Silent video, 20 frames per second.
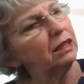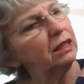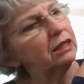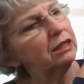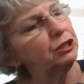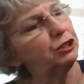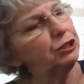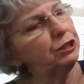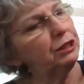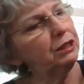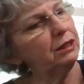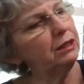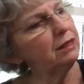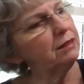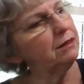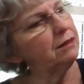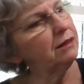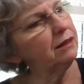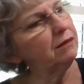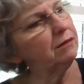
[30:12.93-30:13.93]
She
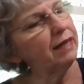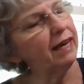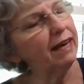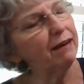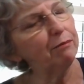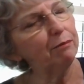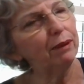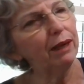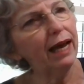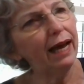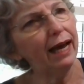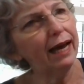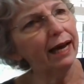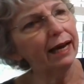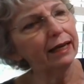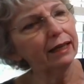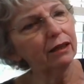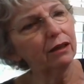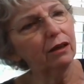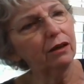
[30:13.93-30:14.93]
doesn't have
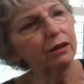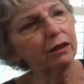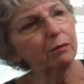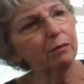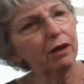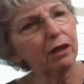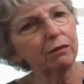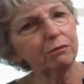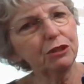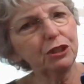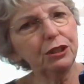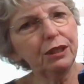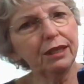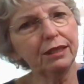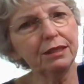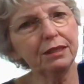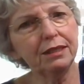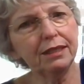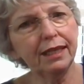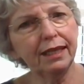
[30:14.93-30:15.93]
black on the bottom. She
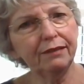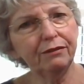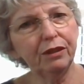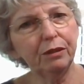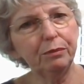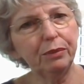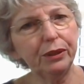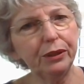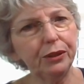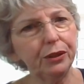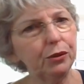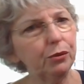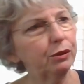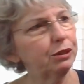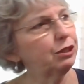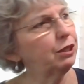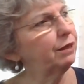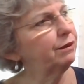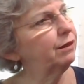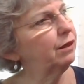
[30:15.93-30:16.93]
has navy blue,
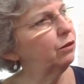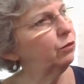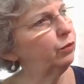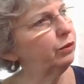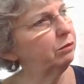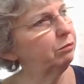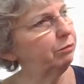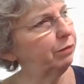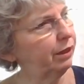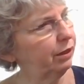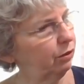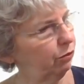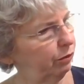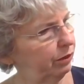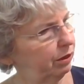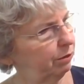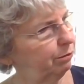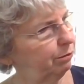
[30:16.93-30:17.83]
which I thought went better with the